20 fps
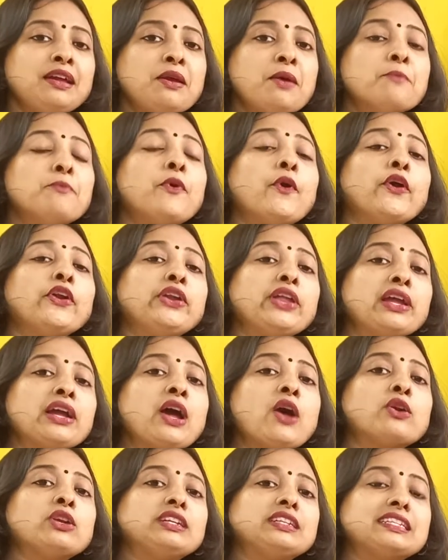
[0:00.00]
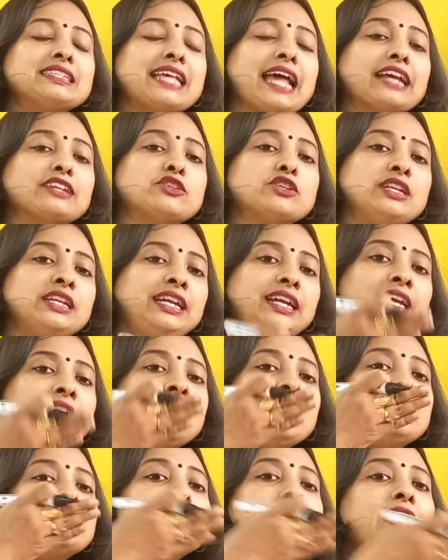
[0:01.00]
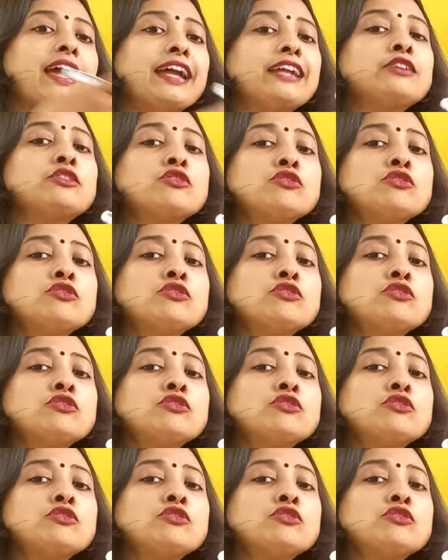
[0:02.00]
pointing out, it is actually trying